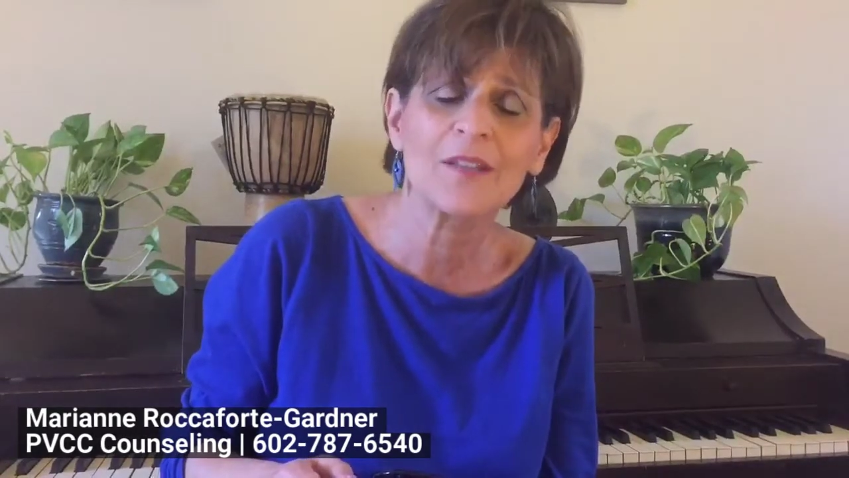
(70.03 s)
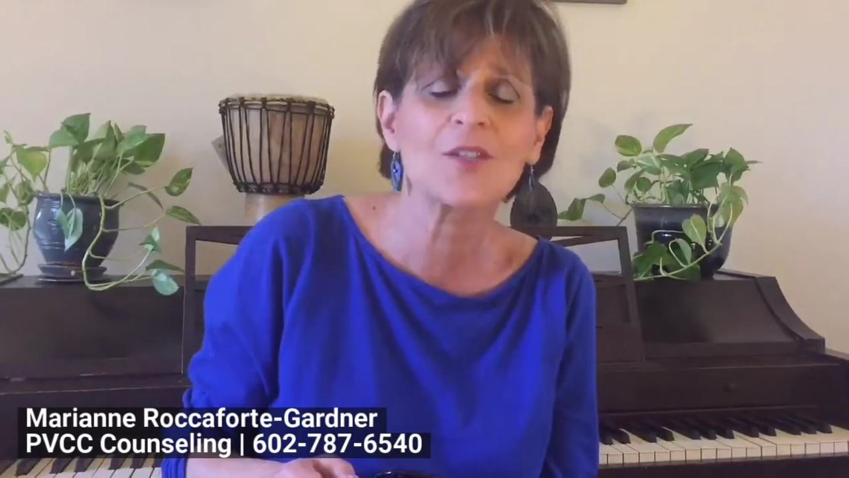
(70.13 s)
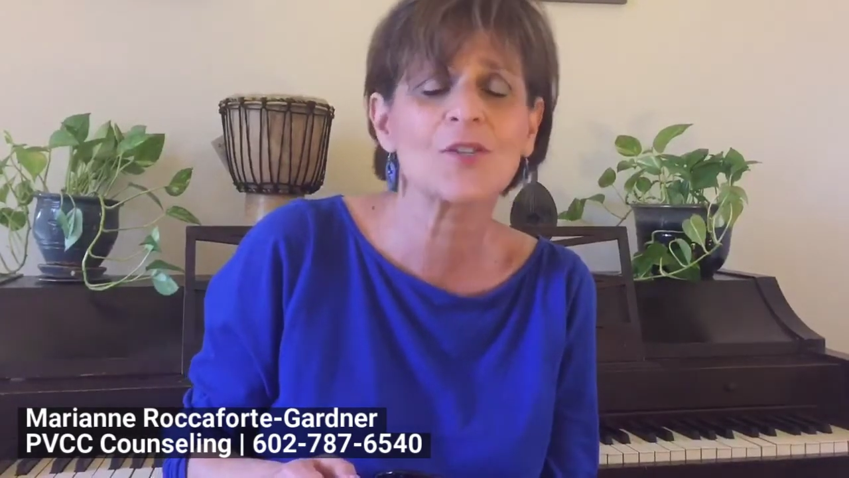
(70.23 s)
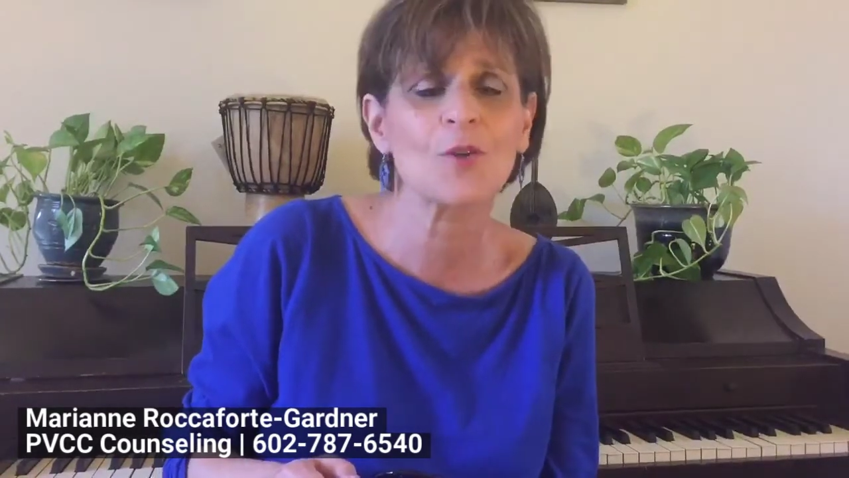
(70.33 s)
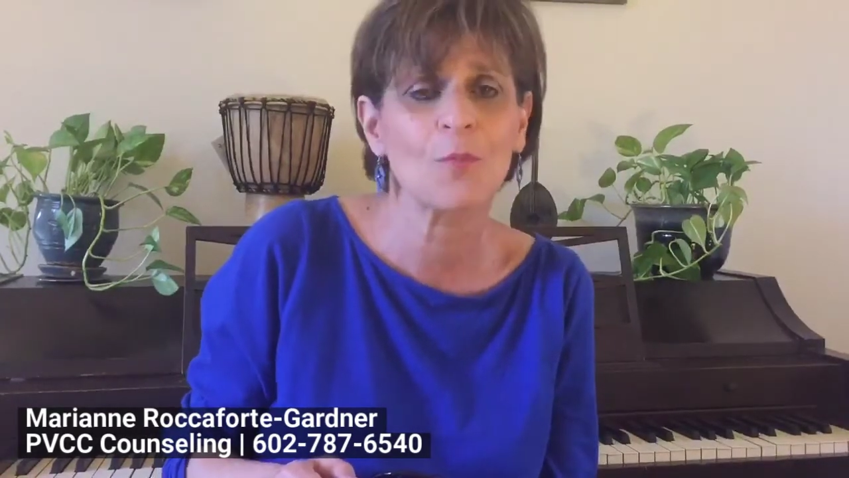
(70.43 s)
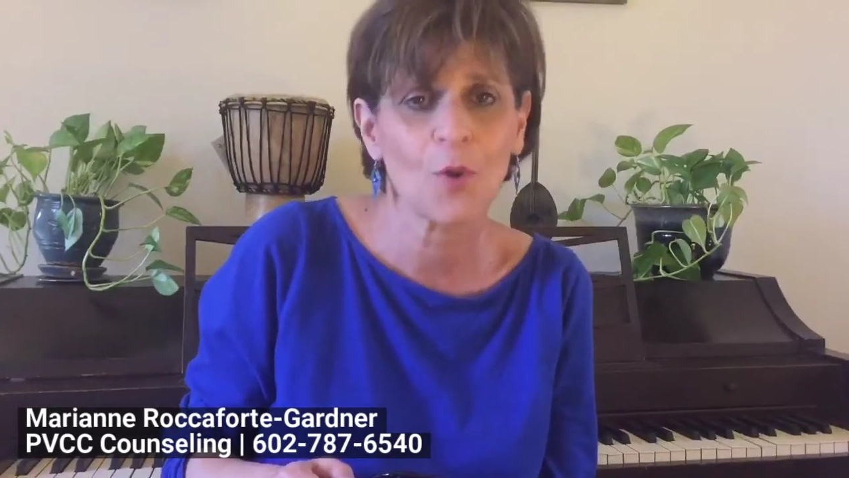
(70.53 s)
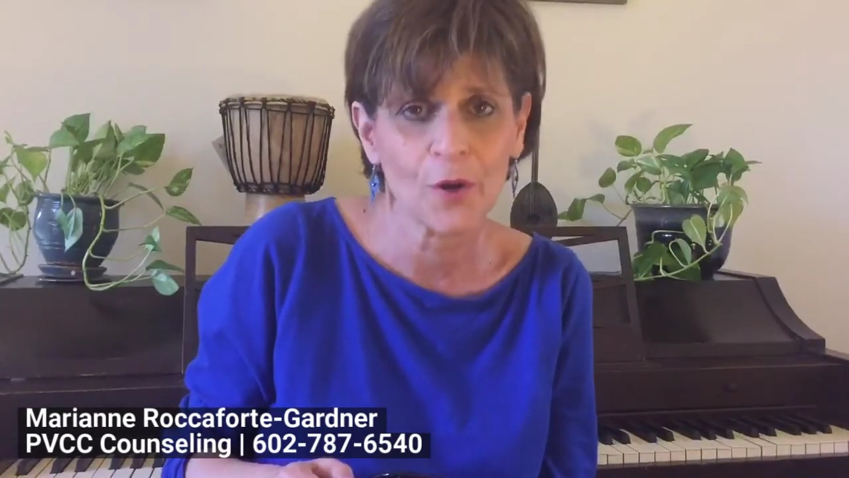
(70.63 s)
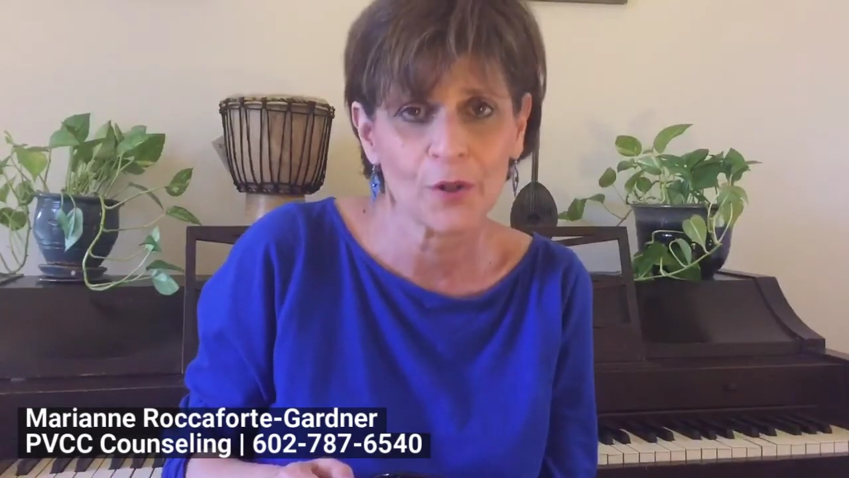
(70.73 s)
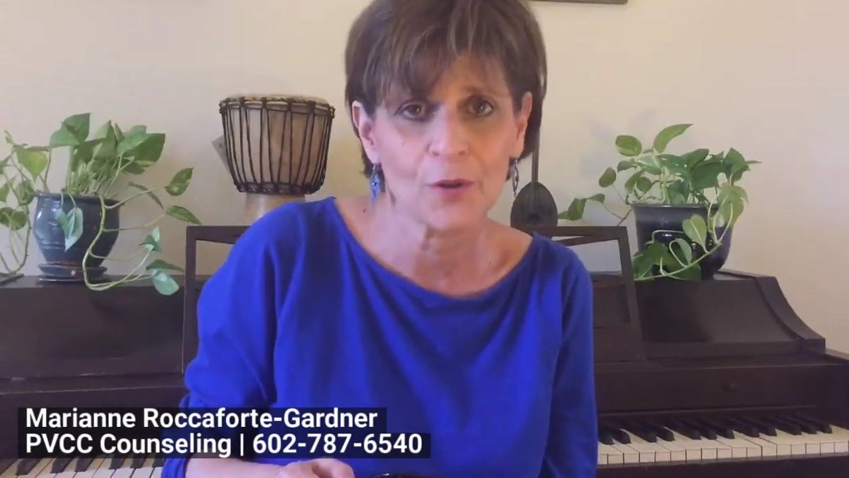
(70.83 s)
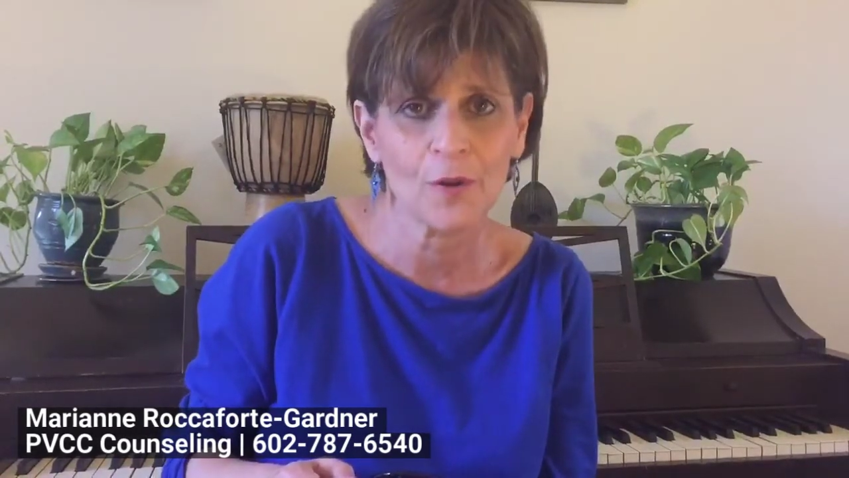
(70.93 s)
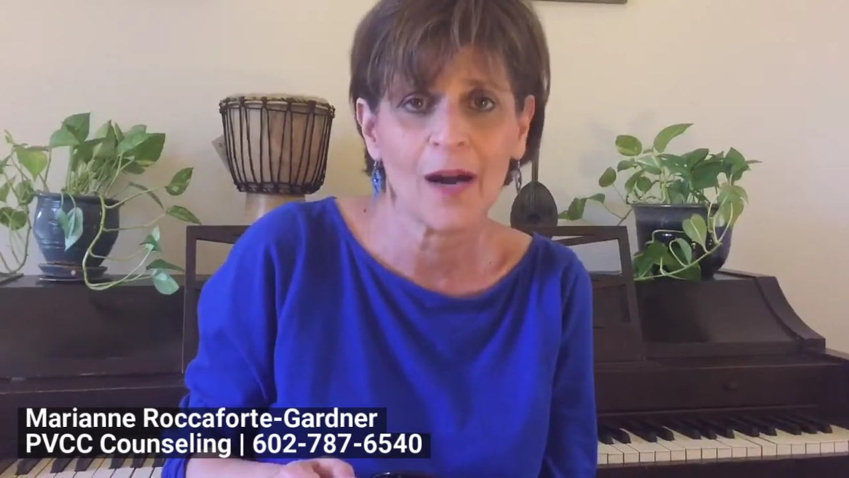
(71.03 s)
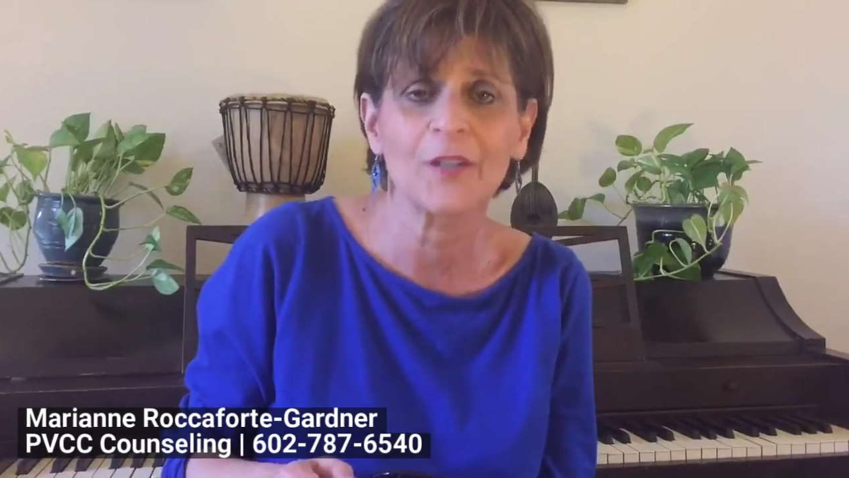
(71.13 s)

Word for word: and to support you